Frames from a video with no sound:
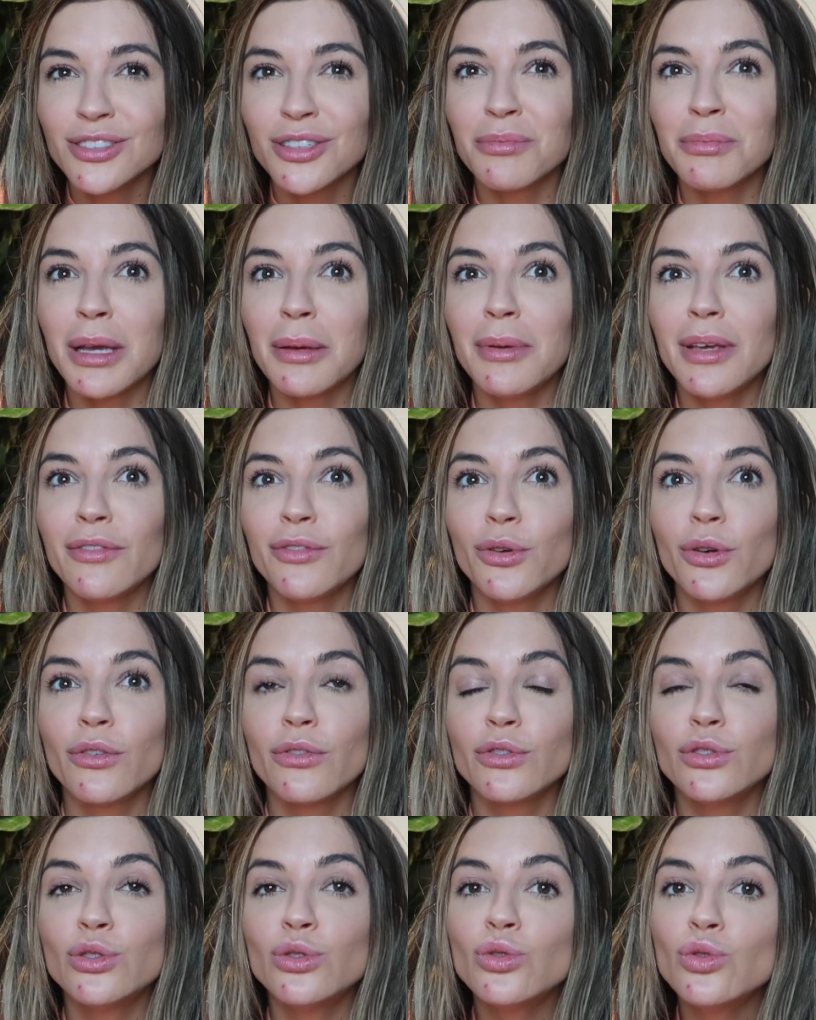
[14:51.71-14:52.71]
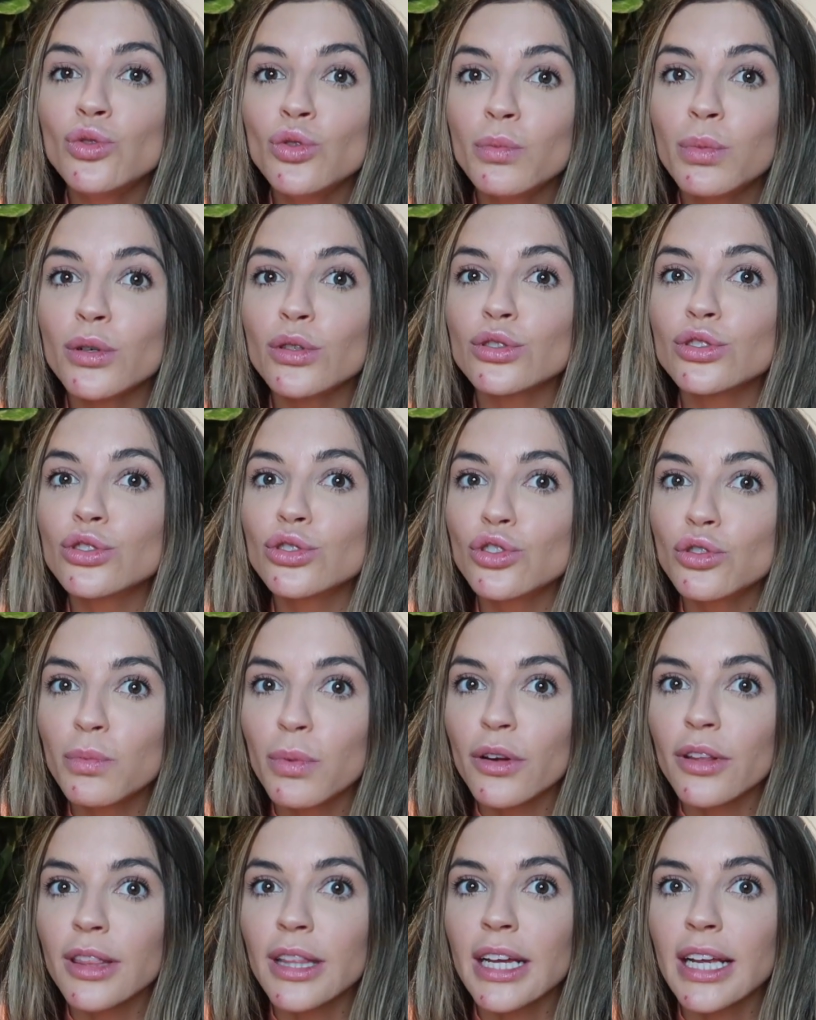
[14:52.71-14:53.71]
So maybe if you have super,
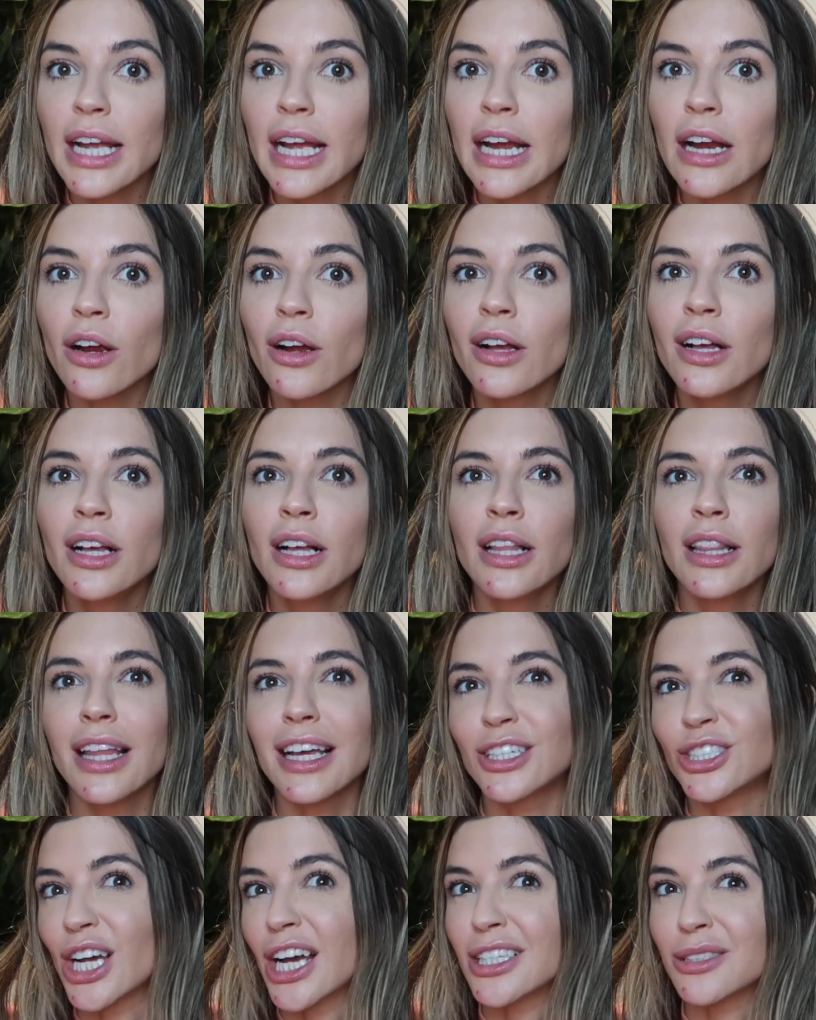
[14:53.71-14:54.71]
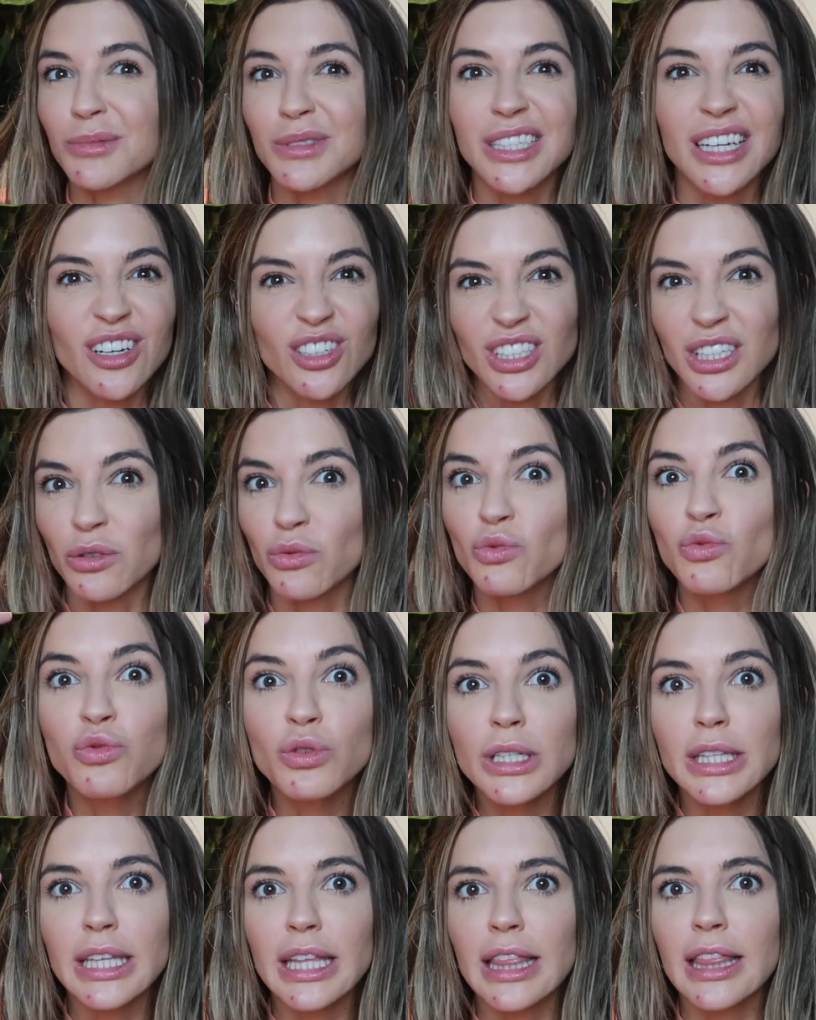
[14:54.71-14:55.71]
super thick hair, like Jasmine's hair is like
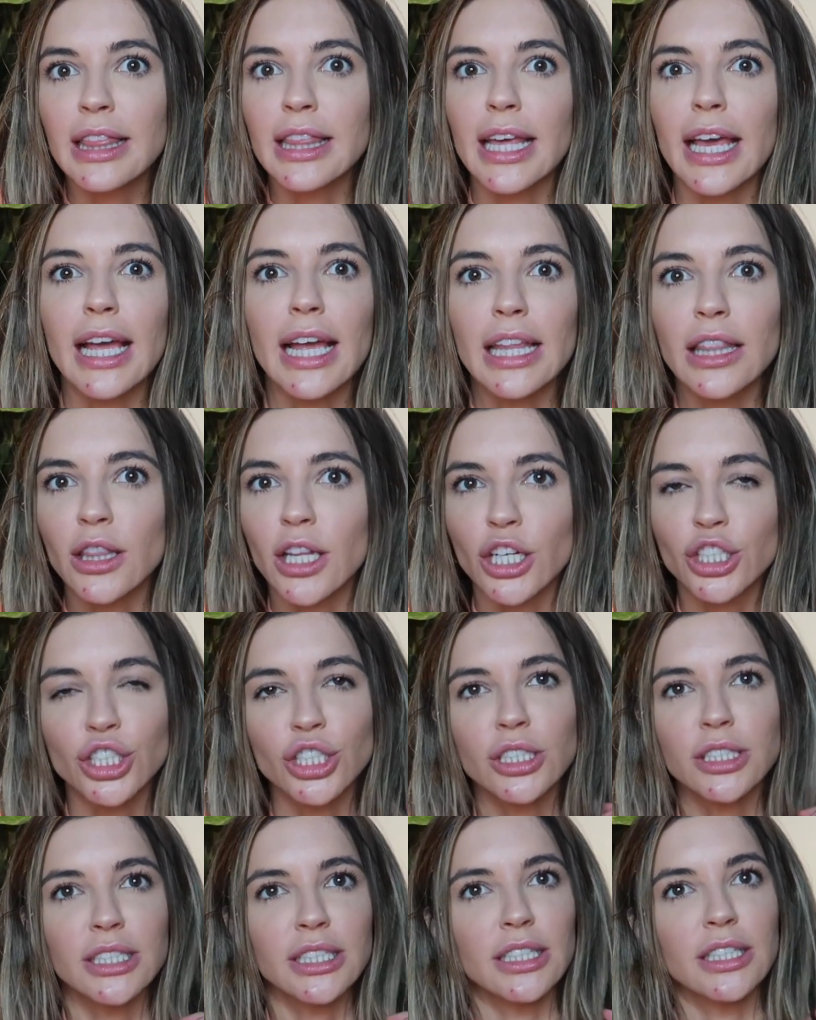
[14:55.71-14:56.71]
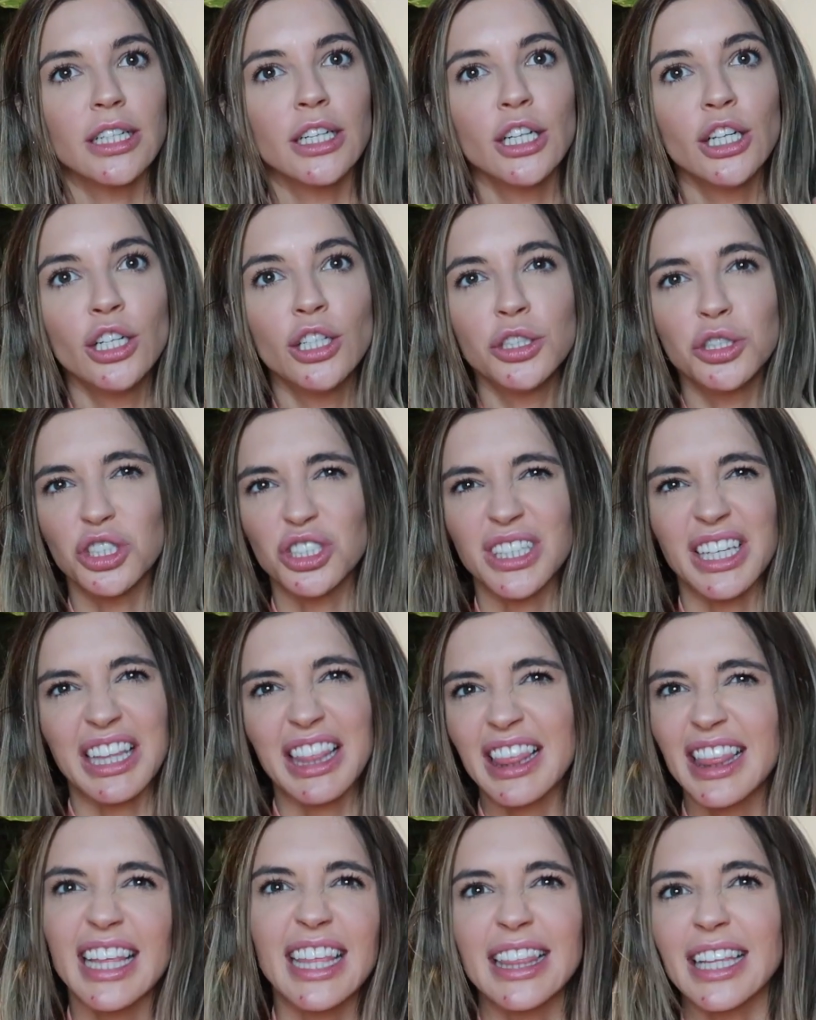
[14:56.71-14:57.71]
really thick and luscious and just like
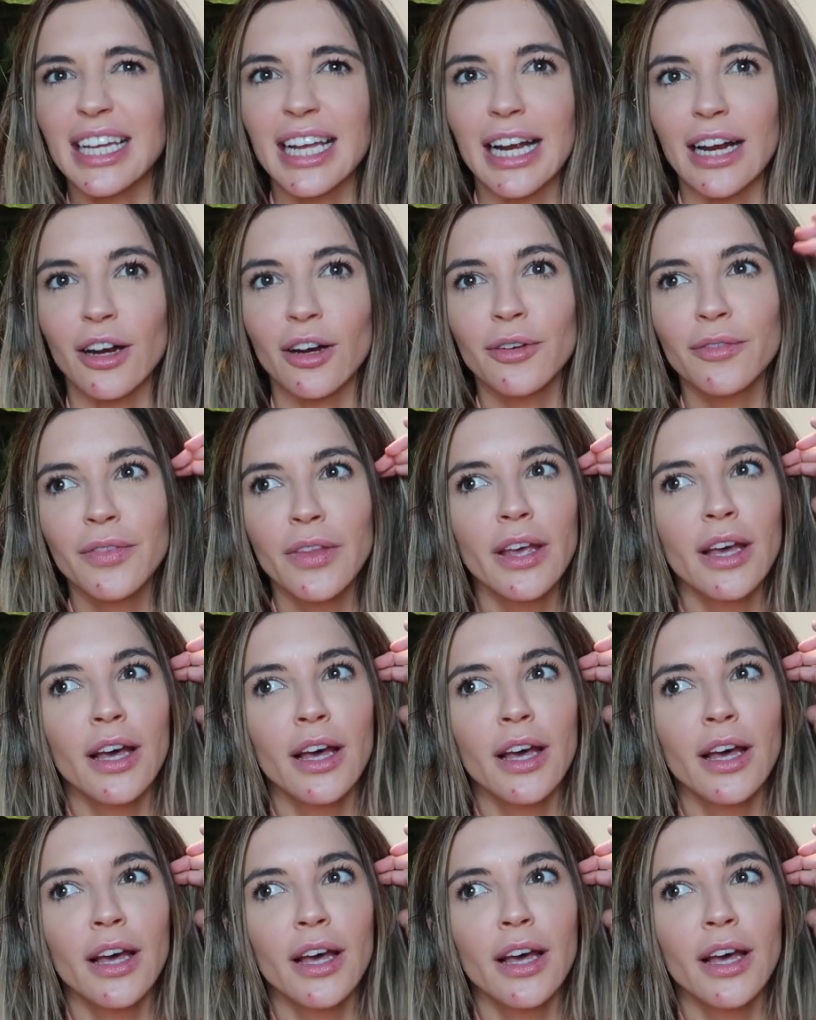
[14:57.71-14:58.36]
thick hair,